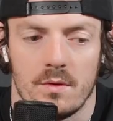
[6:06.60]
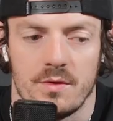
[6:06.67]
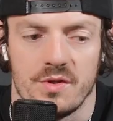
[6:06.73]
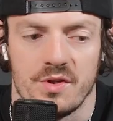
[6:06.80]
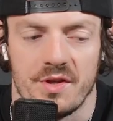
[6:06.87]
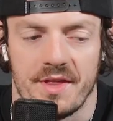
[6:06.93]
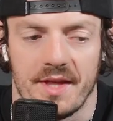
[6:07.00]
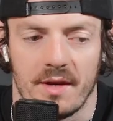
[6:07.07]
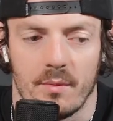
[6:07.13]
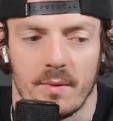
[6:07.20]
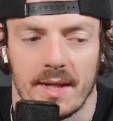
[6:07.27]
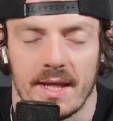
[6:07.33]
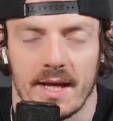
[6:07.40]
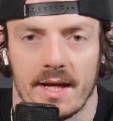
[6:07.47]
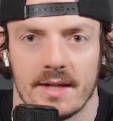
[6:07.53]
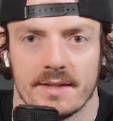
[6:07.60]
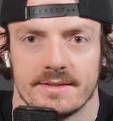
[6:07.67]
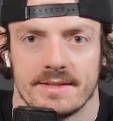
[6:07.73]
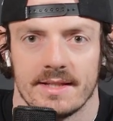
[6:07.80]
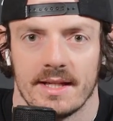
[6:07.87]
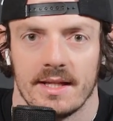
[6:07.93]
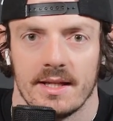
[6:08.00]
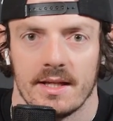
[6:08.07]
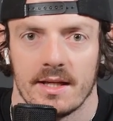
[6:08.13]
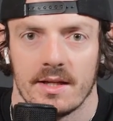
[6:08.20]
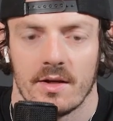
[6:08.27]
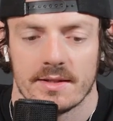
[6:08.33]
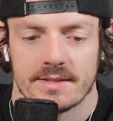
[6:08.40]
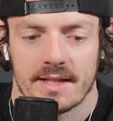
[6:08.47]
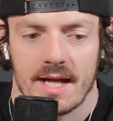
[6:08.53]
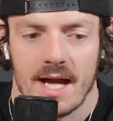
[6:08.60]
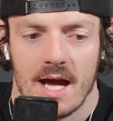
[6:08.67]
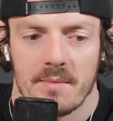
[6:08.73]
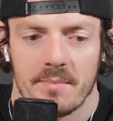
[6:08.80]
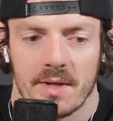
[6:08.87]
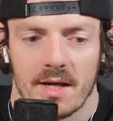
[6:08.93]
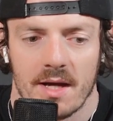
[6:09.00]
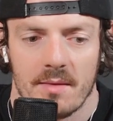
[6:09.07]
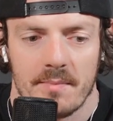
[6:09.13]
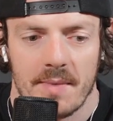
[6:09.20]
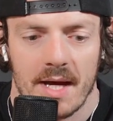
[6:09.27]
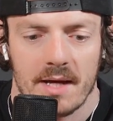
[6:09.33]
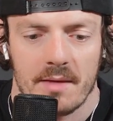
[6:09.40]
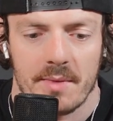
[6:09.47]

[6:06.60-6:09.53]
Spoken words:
Do you think we then could see an Isaac Hardman come back?